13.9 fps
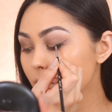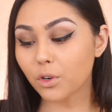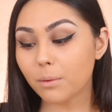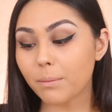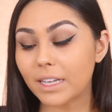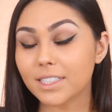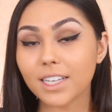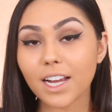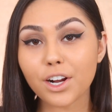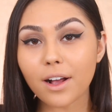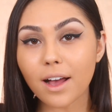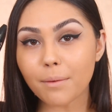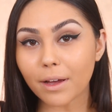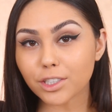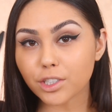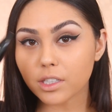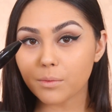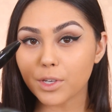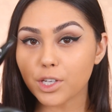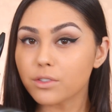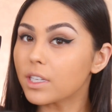For mascara, I'm actually
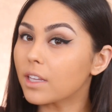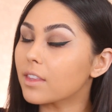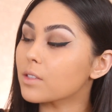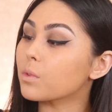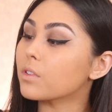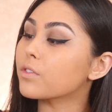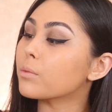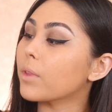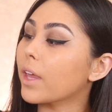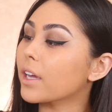going to be using this one from